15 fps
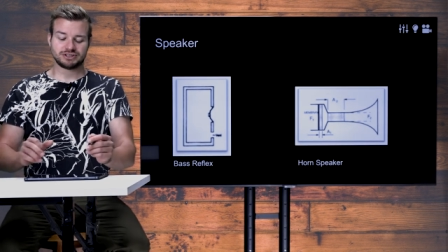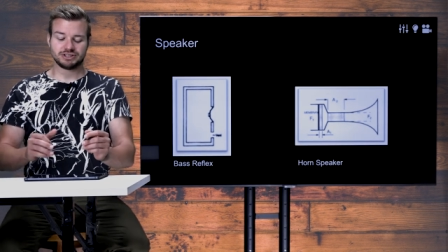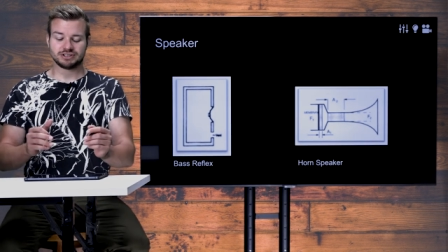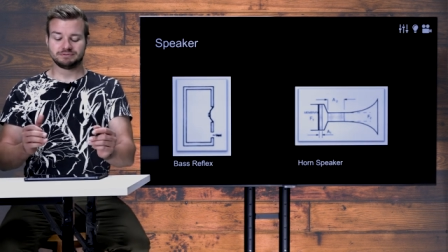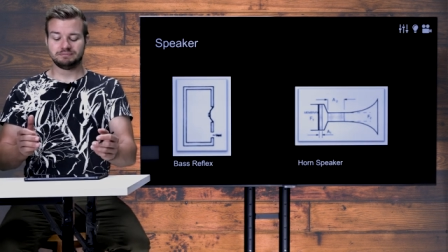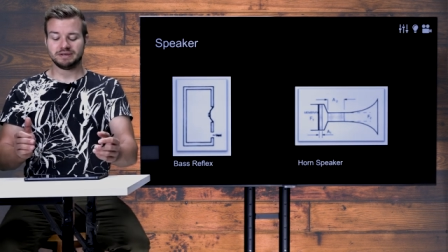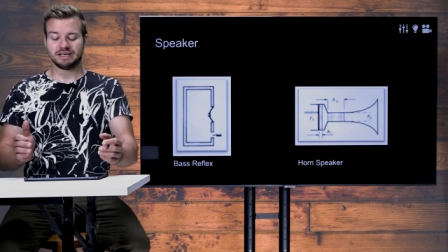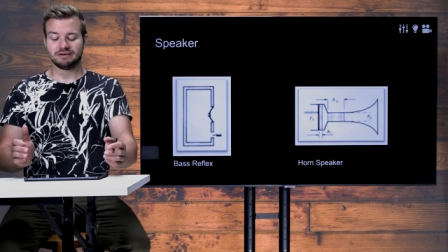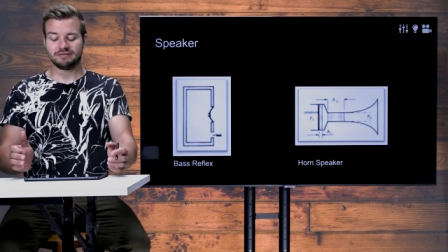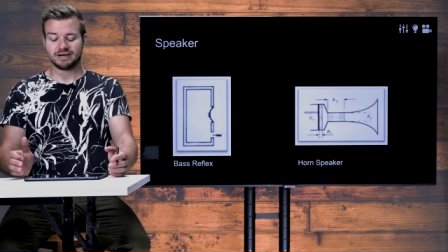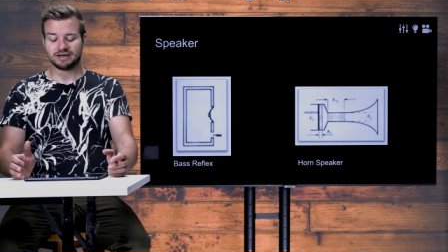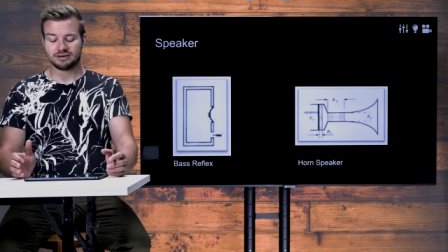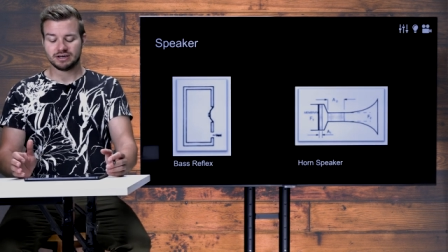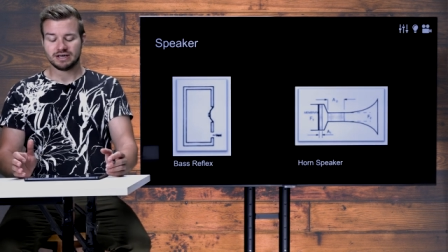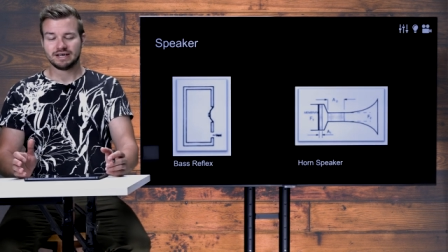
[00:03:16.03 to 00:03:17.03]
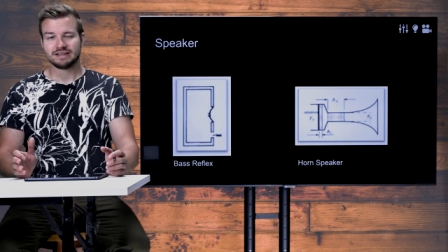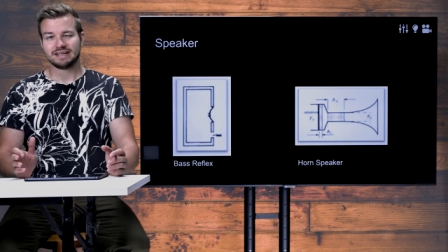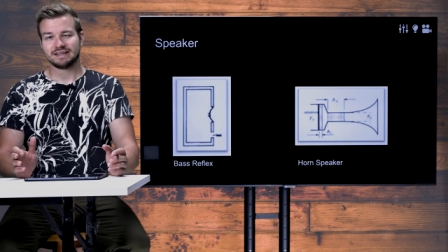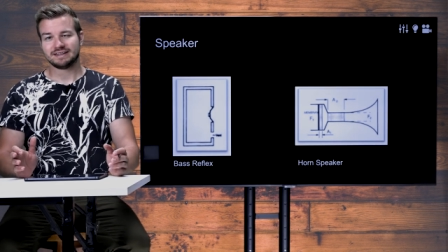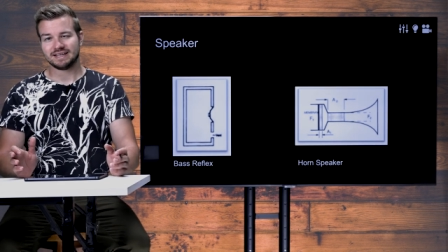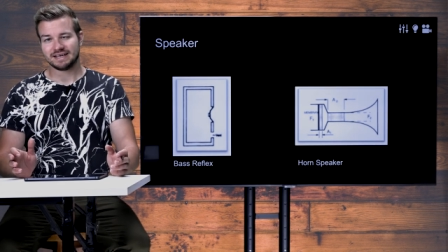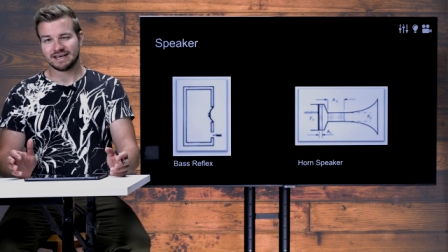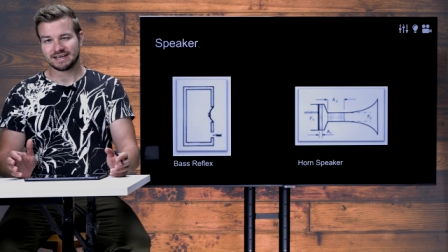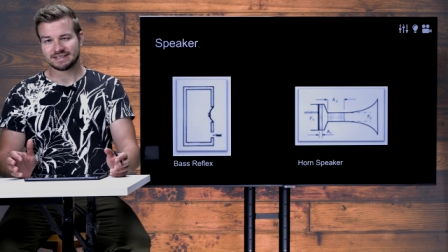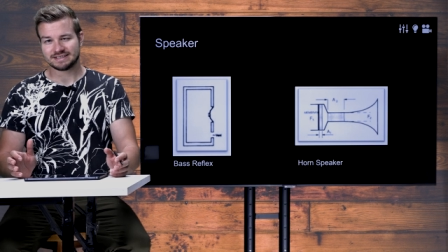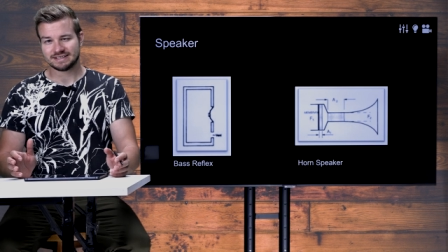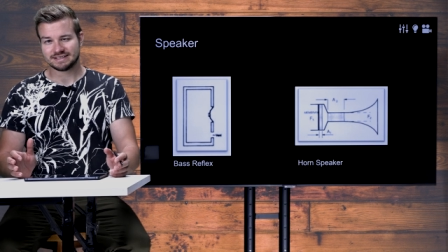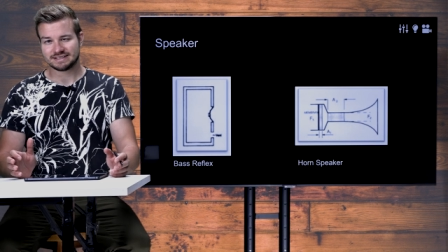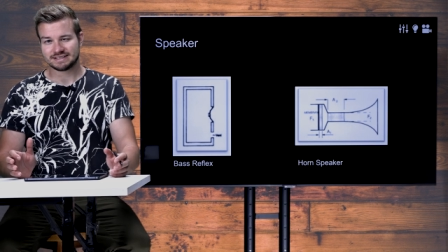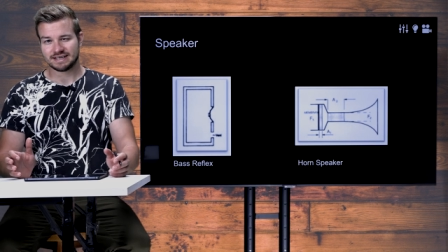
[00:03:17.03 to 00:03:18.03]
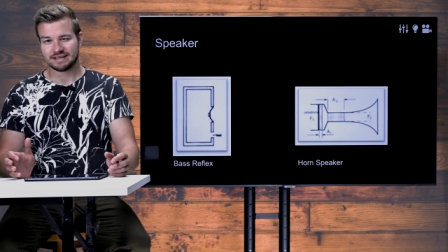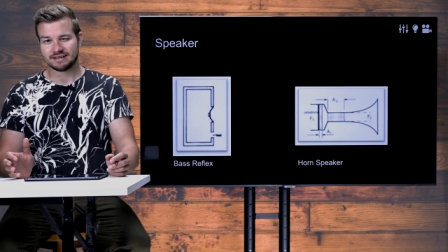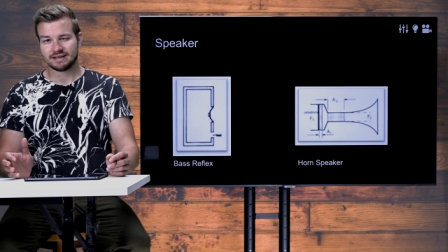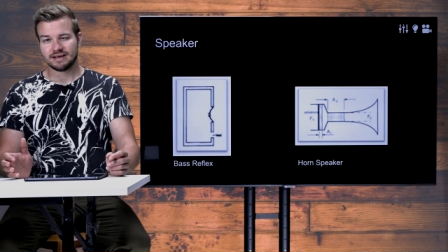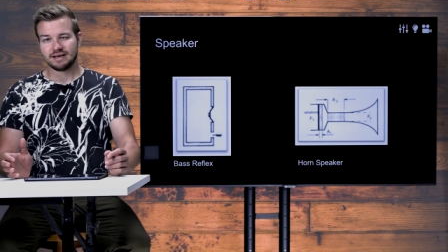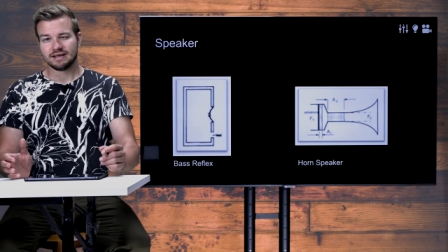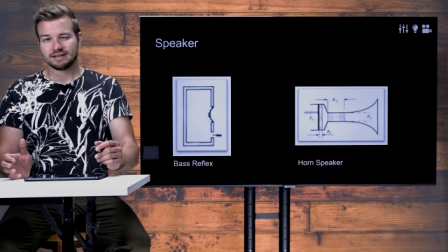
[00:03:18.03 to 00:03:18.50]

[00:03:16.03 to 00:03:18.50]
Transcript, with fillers: Just be aware that they exist and